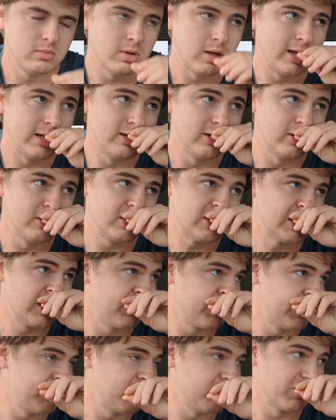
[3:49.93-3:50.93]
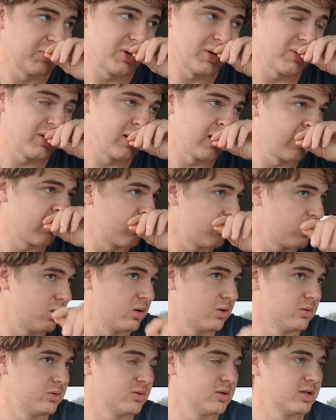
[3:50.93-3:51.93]
I know some people are probably like,
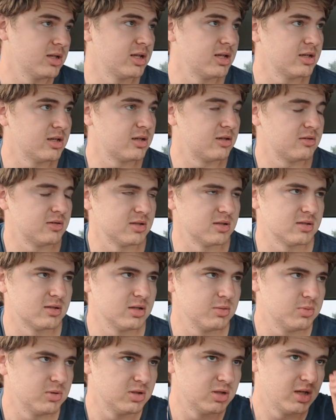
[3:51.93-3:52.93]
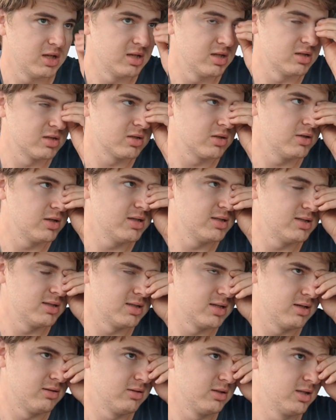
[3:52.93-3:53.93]
whoa, you get eight hours of sleep a day? That's
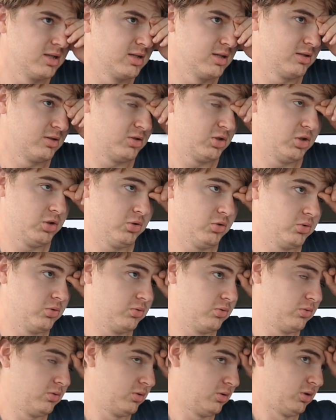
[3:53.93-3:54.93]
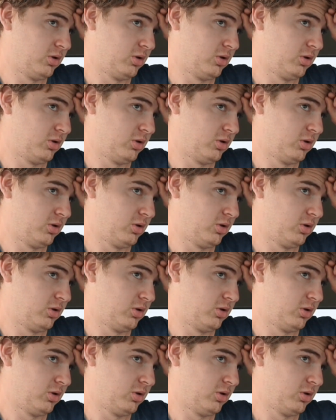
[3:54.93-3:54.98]
crazy. I only get two.